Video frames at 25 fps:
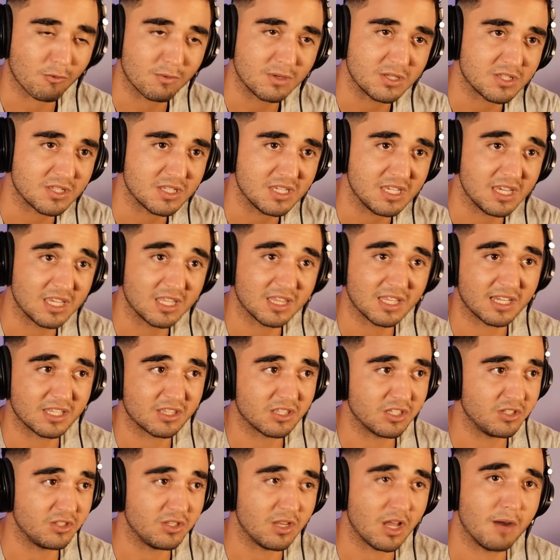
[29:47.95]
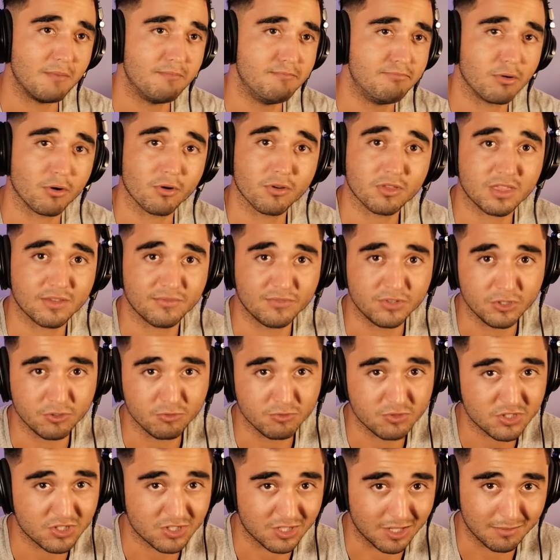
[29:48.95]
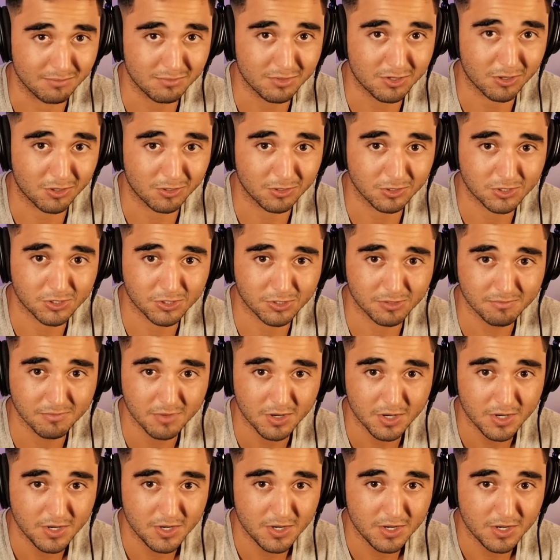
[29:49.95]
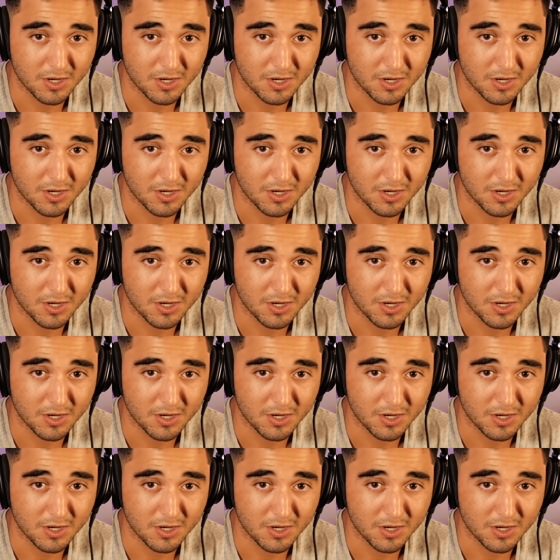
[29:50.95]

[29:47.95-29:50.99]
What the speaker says: Are we seeing like a birth of a new subculture,